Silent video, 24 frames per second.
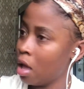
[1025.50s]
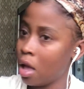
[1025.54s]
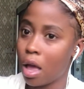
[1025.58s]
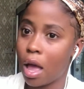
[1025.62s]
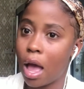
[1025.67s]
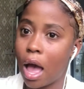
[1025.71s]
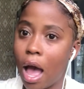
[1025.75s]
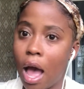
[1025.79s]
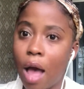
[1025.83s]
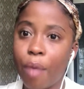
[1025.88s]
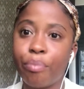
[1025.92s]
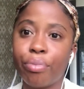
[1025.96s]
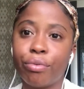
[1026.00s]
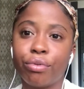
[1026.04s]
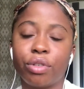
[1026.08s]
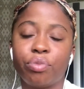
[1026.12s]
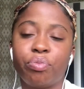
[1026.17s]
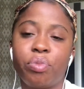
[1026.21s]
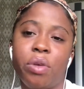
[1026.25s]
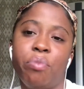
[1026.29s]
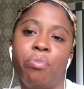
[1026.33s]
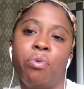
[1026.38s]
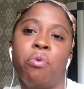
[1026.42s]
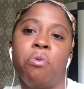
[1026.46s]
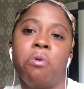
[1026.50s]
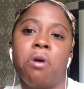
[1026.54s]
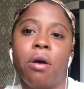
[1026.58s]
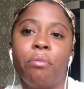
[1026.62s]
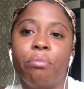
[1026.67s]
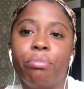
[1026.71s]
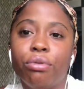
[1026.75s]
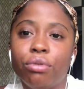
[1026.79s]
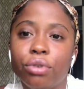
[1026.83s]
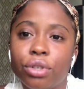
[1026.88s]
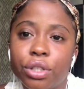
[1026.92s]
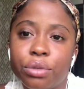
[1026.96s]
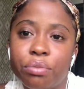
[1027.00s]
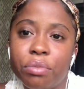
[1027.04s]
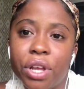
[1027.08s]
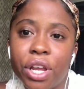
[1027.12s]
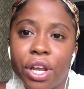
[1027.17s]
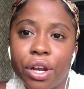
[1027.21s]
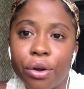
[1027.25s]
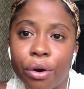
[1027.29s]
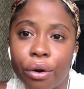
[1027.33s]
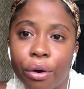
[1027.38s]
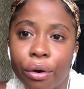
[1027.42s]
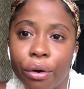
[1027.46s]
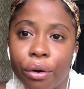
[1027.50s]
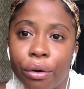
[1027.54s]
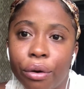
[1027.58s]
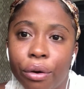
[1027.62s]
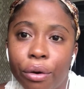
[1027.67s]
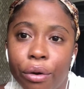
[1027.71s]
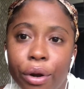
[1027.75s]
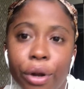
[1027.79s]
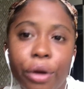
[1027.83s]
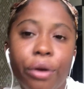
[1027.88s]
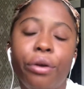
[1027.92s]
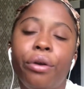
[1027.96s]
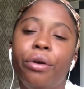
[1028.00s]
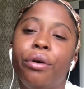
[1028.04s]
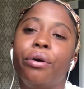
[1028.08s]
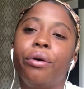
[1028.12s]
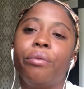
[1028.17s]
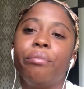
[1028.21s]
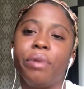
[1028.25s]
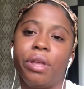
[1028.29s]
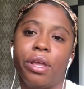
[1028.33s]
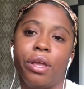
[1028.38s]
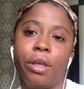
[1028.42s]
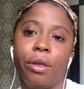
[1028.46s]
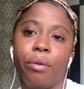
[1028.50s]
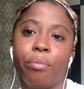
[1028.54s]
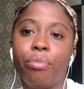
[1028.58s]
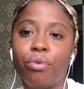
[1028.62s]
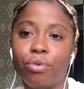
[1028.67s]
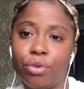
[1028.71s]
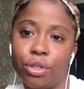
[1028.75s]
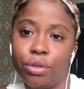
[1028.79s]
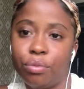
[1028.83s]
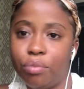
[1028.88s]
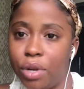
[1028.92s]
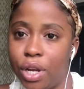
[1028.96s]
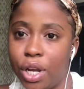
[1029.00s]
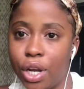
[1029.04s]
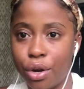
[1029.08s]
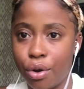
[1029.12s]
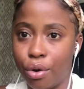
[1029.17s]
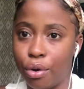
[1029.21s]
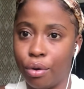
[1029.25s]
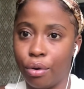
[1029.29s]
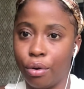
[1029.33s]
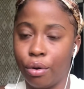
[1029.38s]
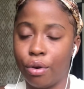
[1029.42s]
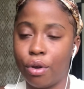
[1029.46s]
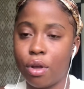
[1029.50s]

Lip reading: I push people who want push me down. Look at me, push me down.